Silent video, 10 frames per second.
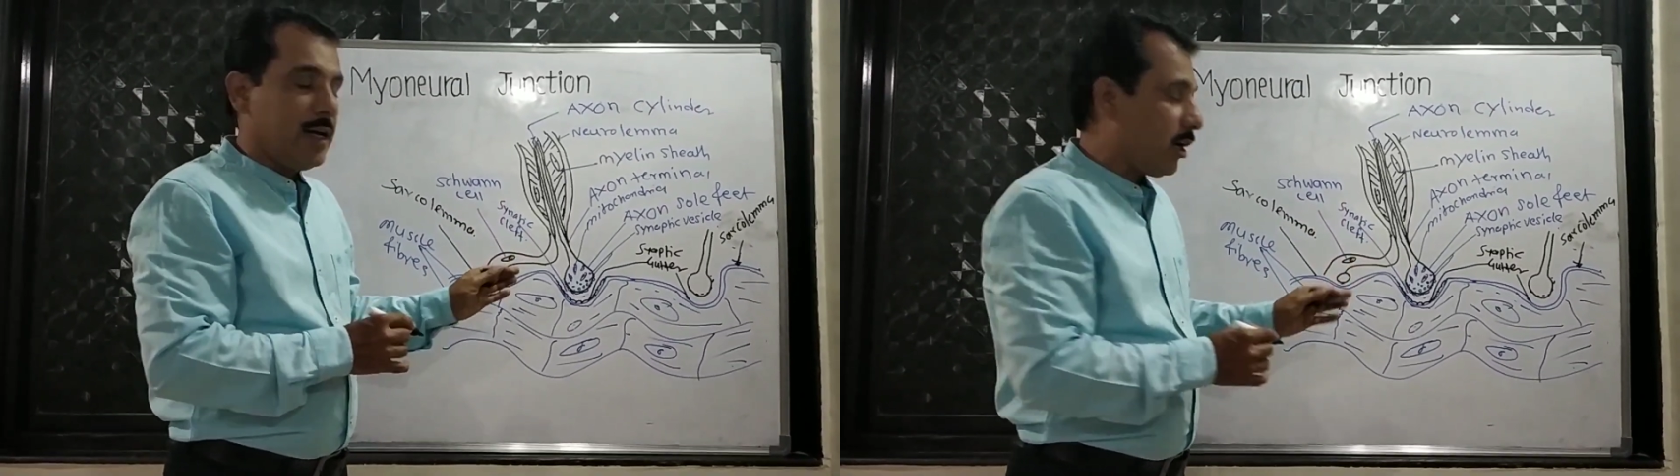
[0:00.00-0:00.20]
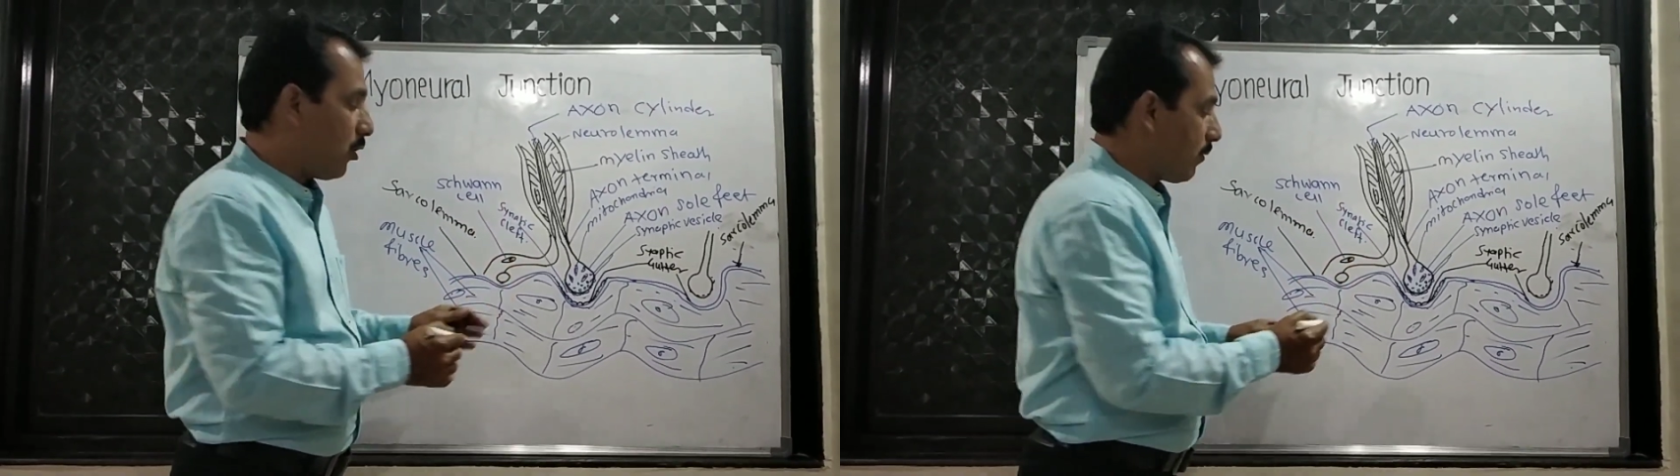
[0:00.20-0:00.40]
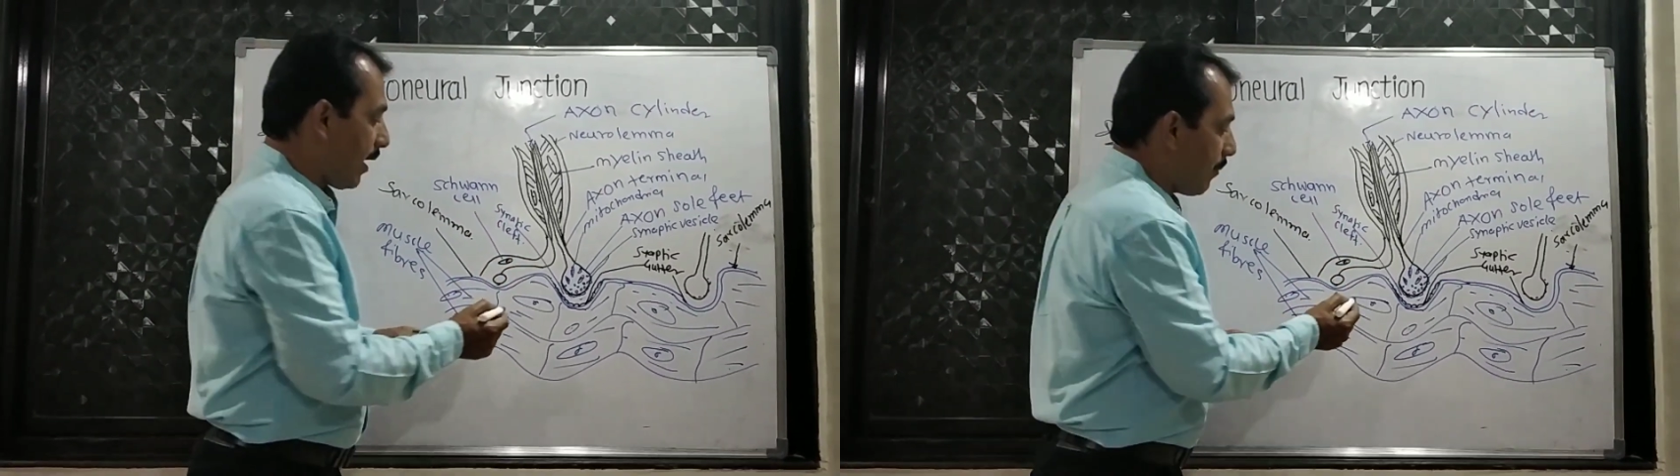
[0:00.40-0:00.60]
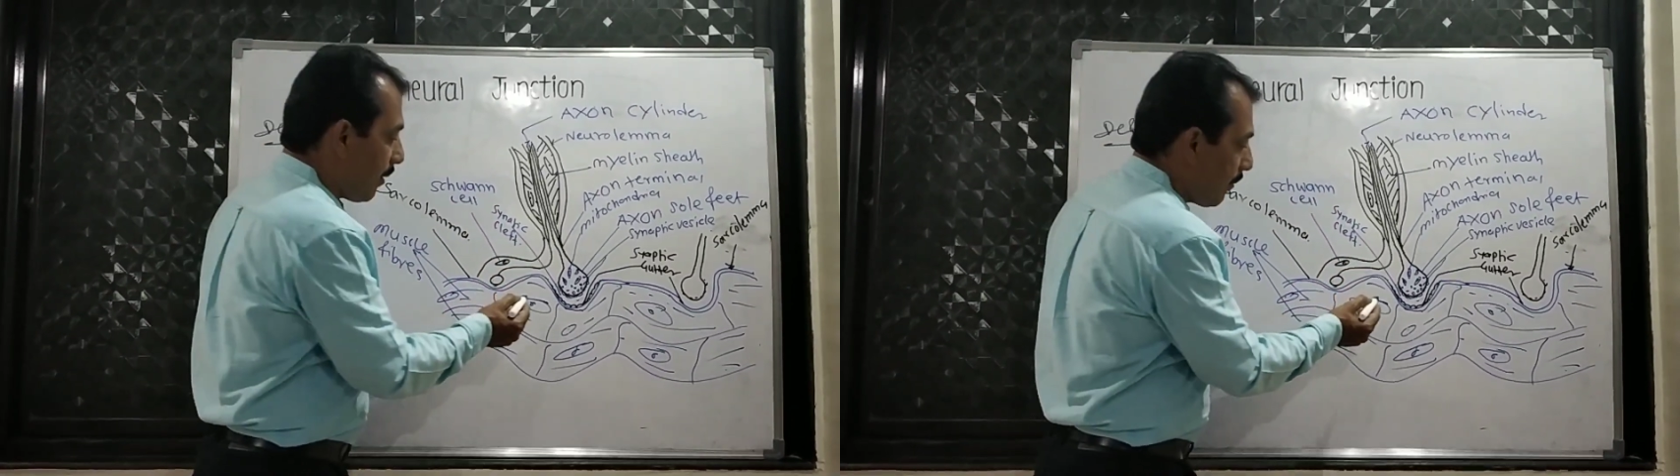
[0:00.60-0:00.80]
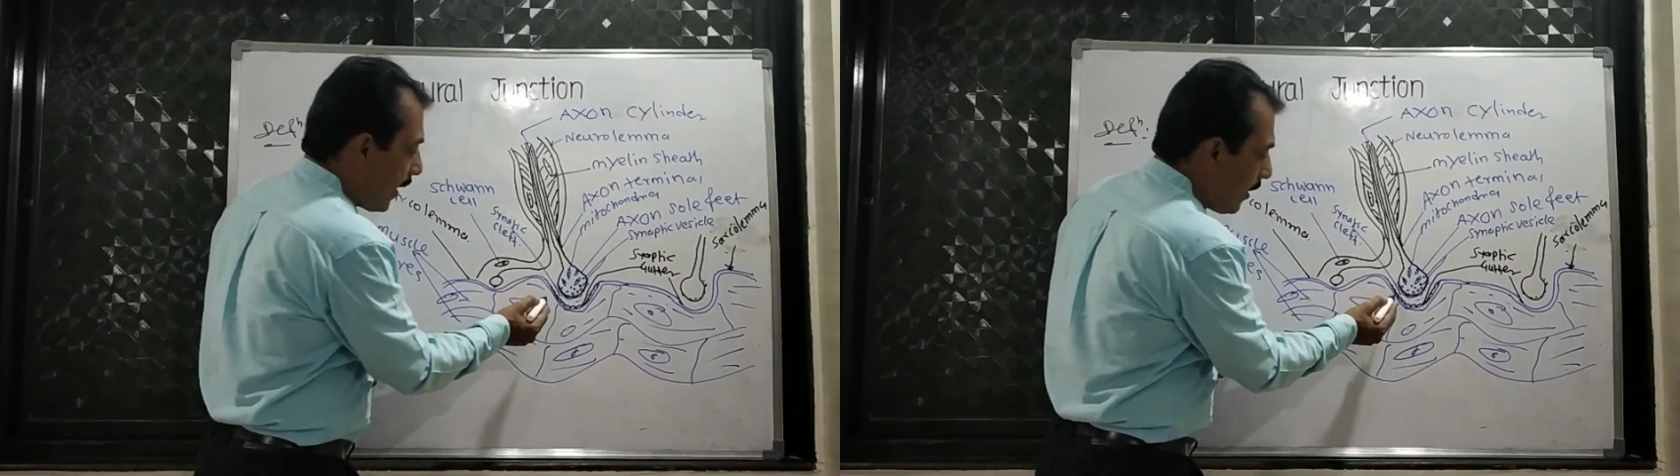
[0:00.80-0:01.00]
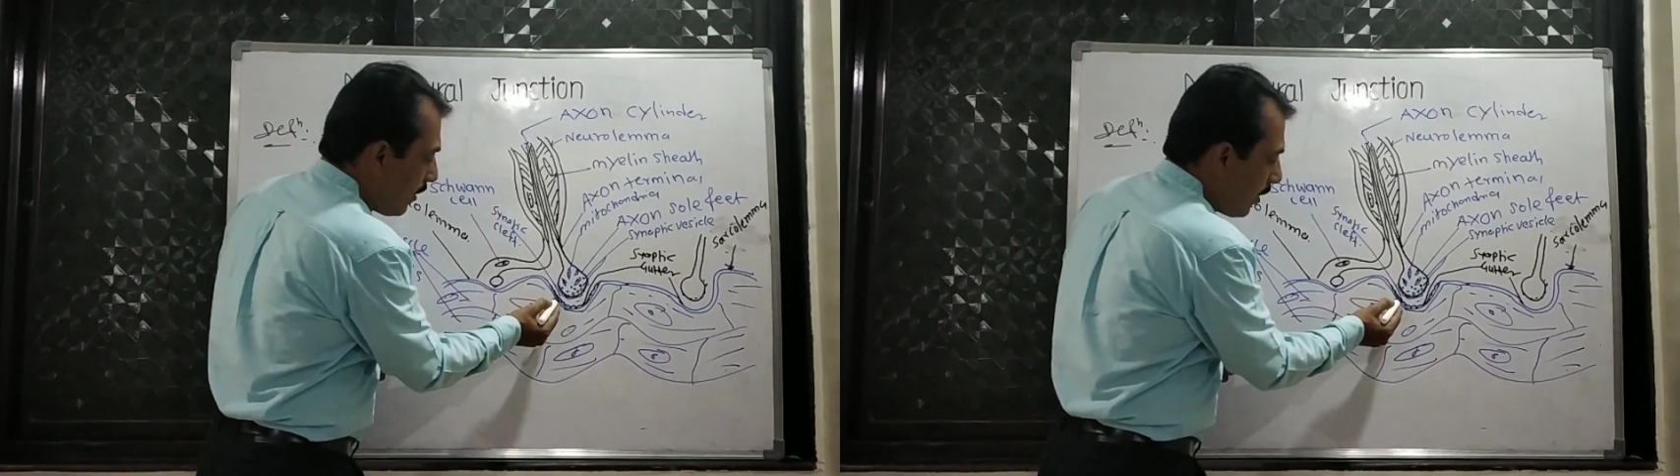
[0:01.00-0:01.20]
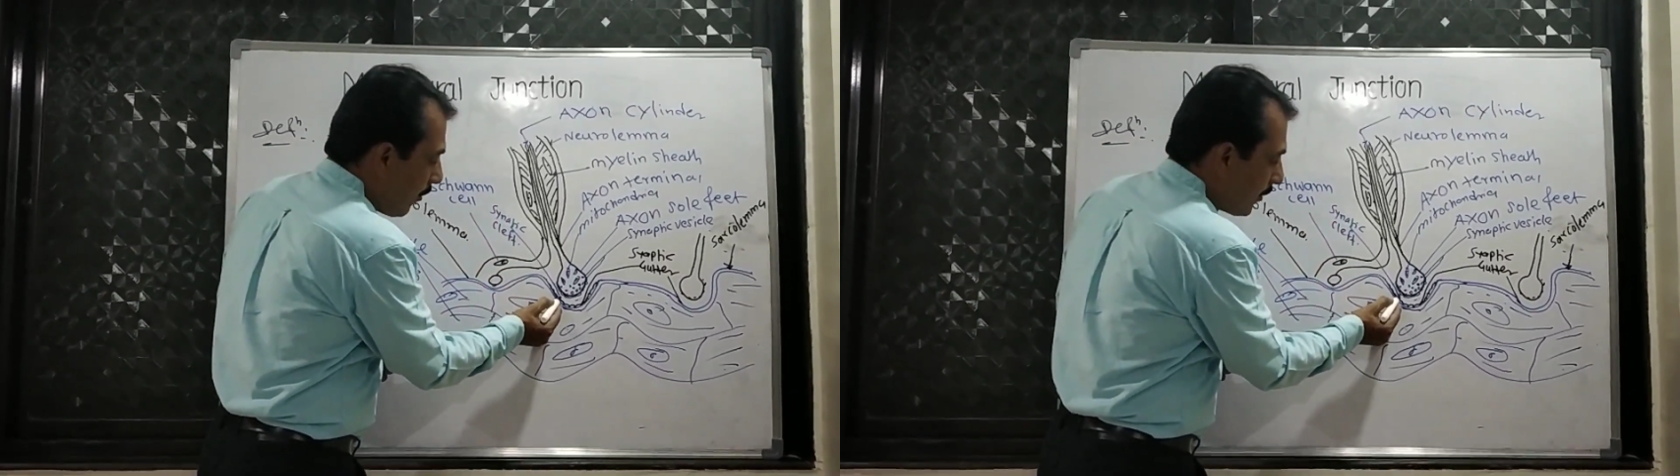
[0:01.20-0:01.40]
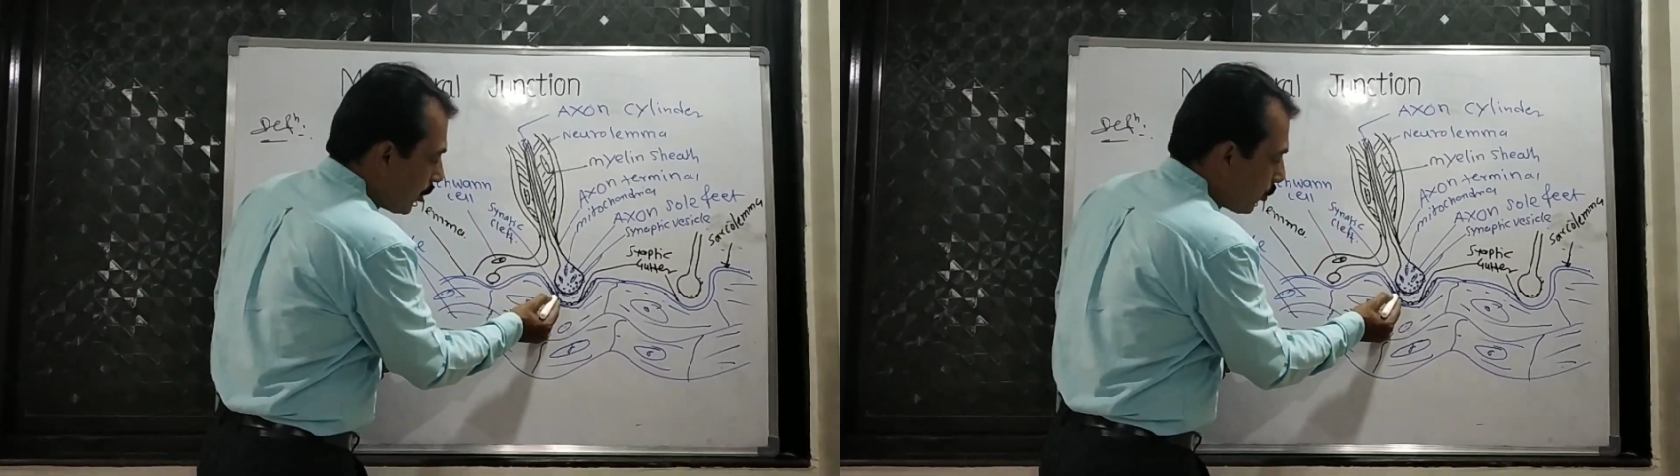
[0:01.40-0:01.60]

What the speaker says: Covered by a membrane which is